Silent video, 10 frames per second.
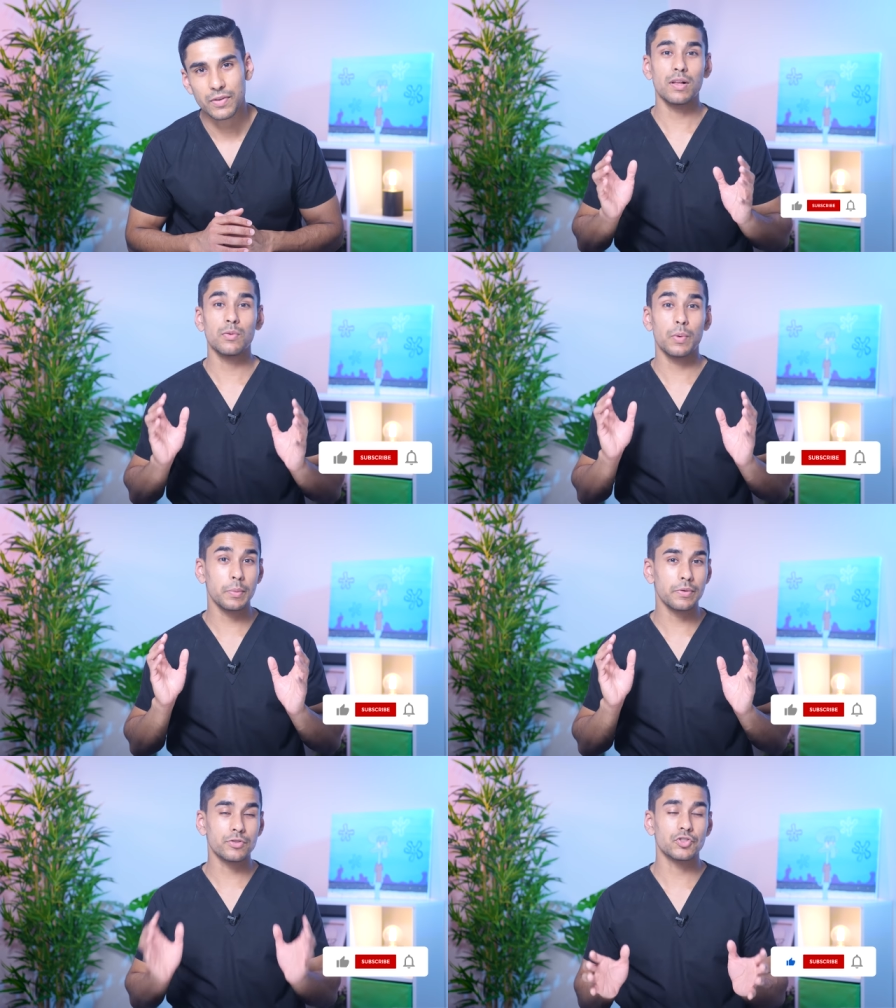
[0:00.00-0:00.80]
Well,
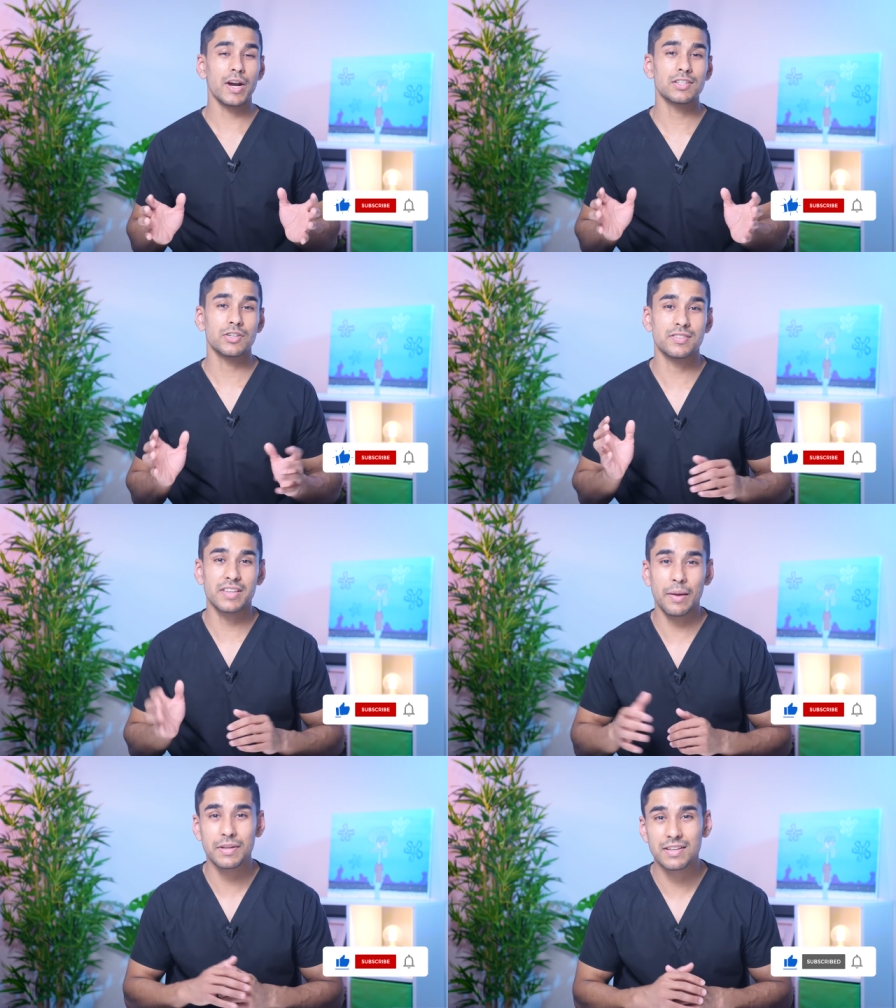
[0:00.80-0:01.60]
when we retract our
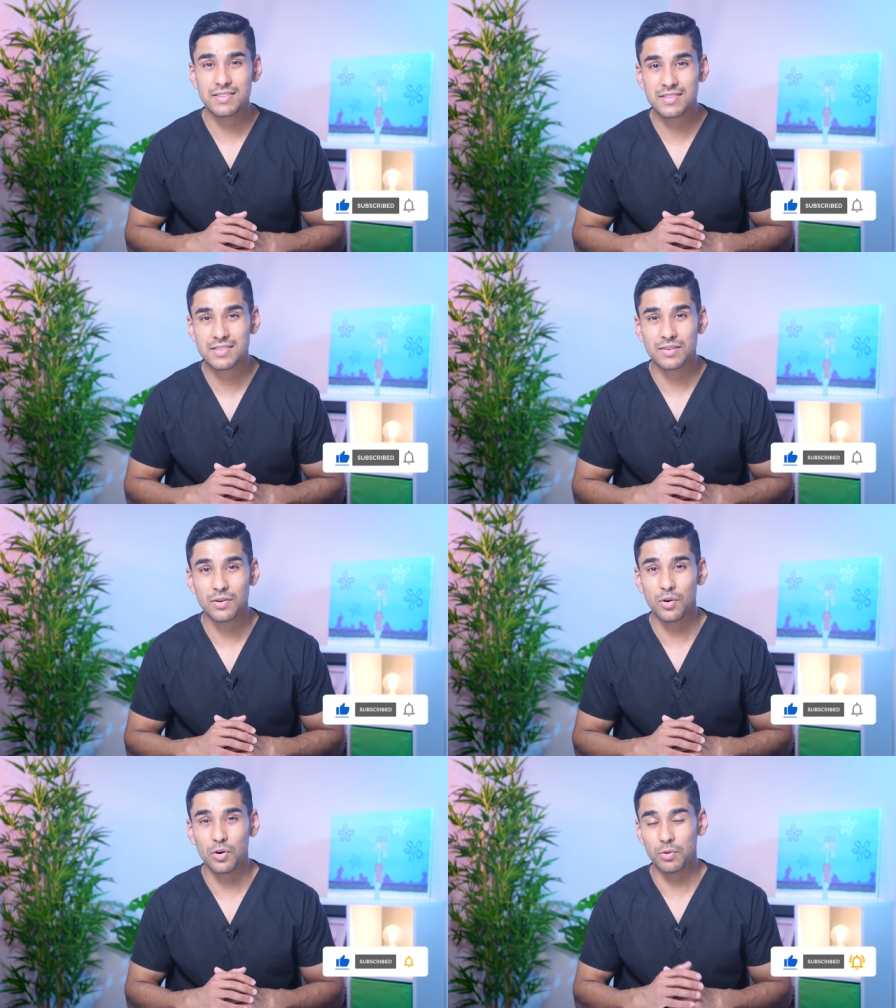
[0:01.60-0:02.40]
scapulas,
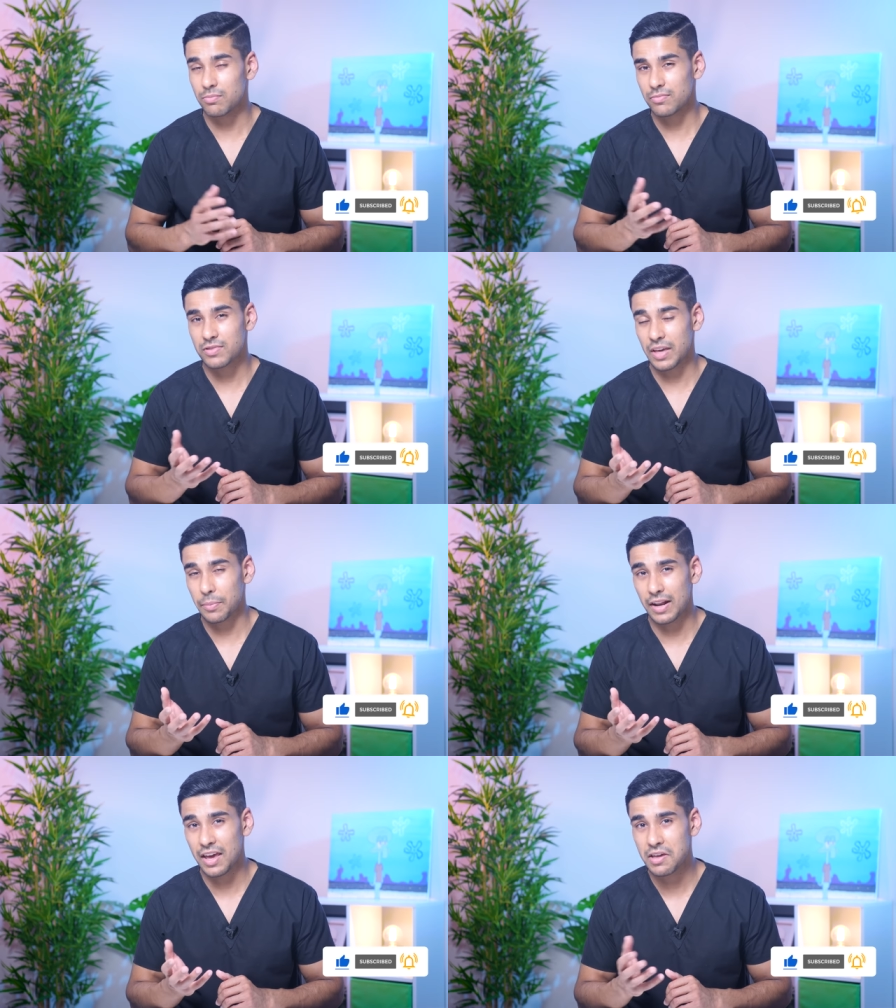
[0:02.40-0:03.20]
or
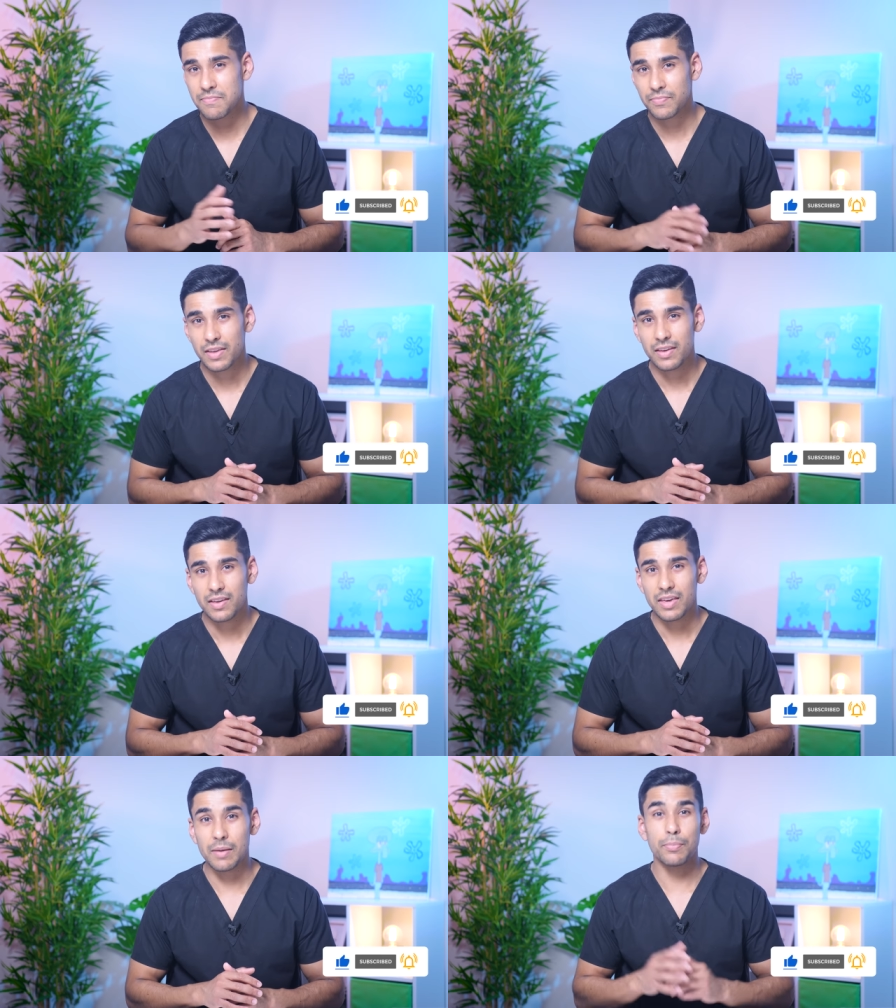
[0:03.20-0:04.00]
scapulae,
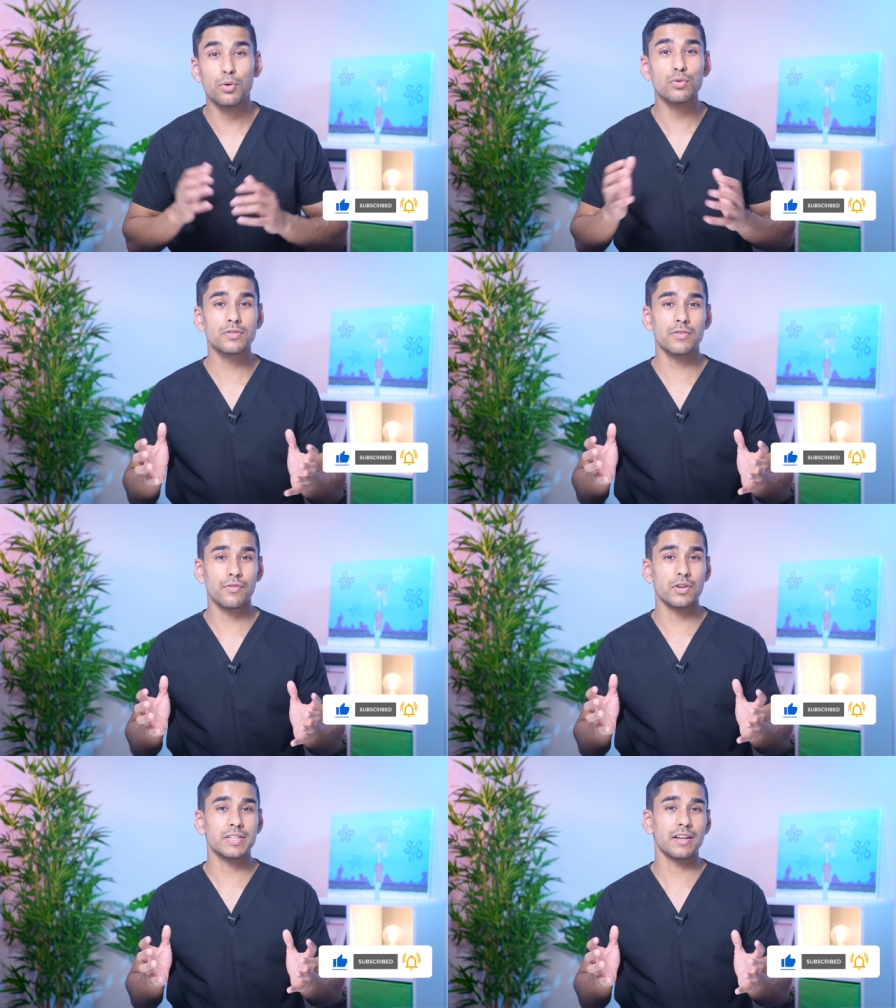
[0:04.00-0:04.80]
it pulls on
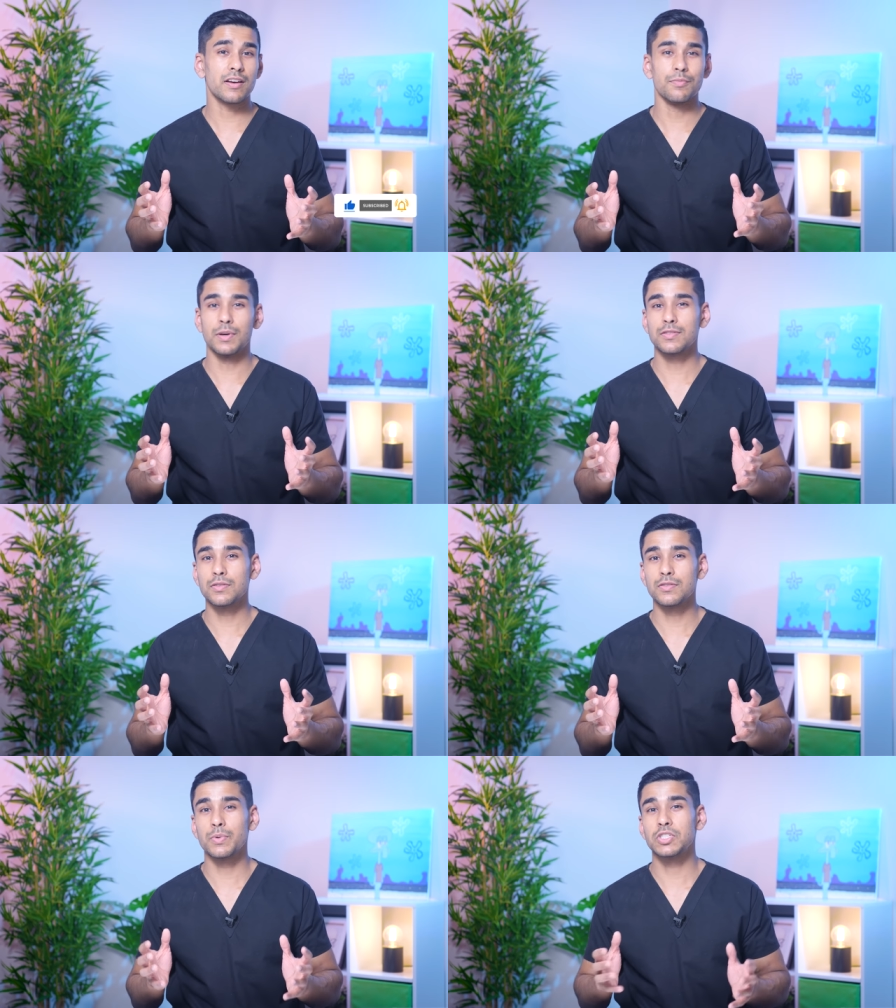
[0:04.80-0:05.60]
the rotator cuff
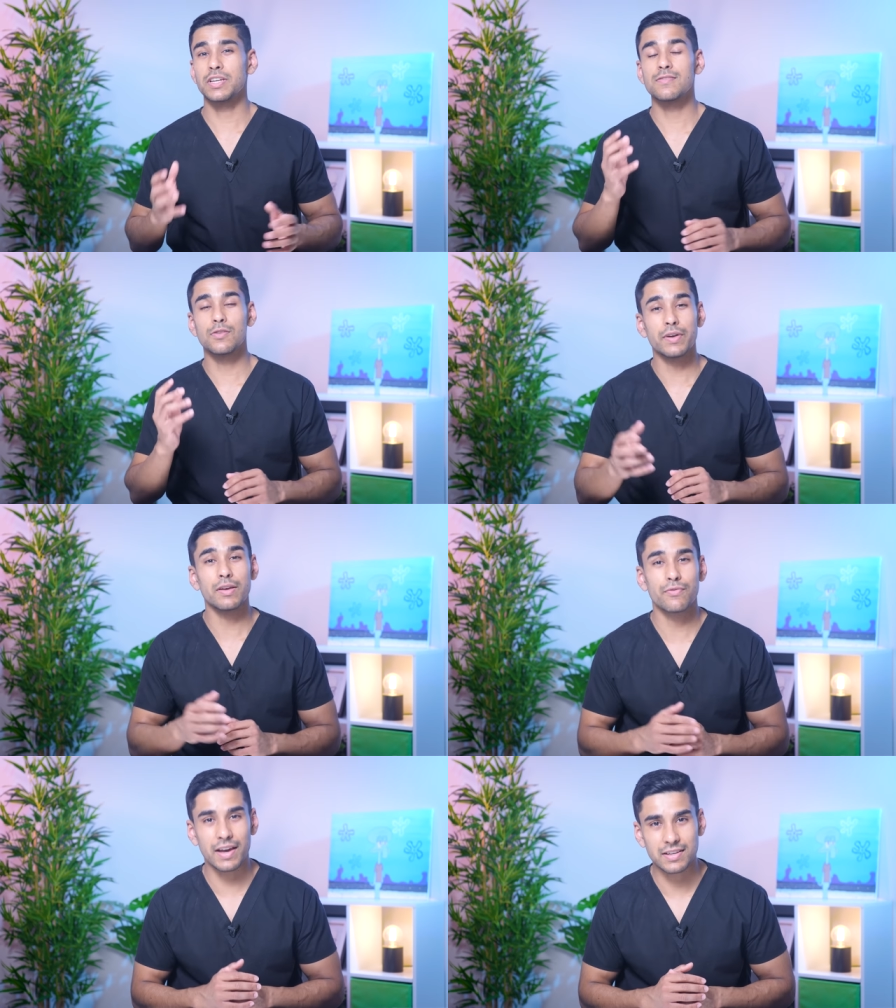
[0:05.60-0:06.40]
muscles, which has
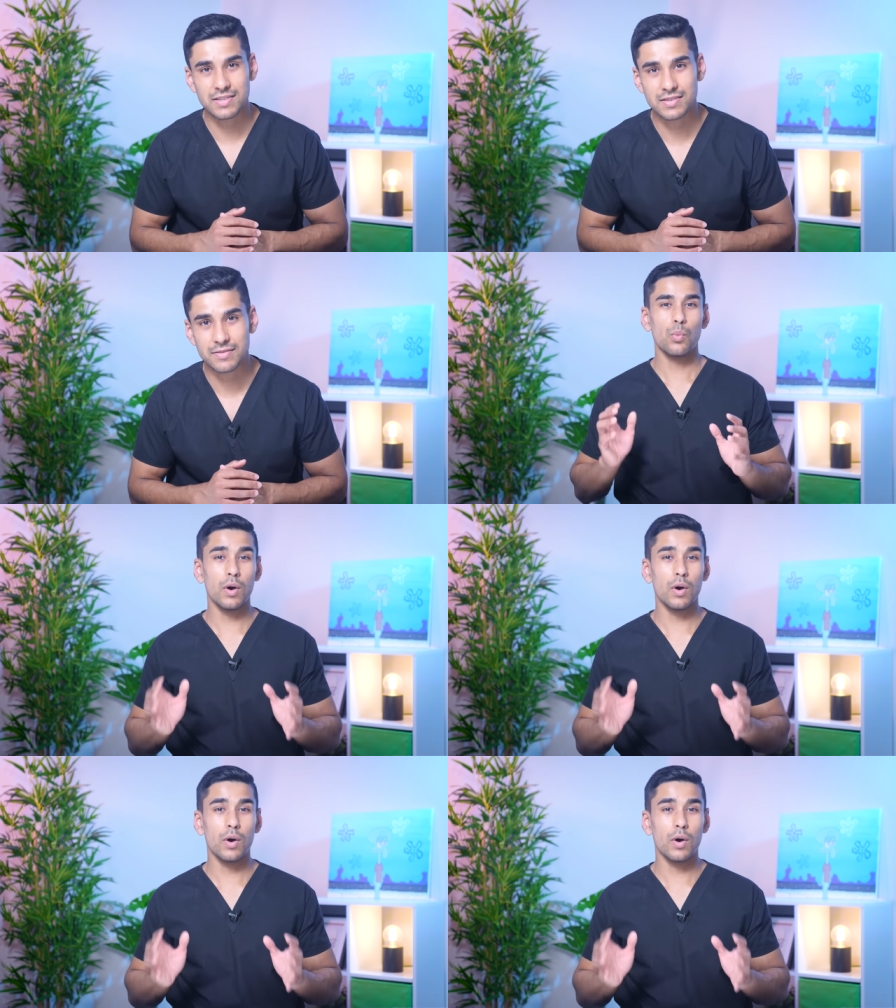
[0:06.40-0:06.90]
three effects.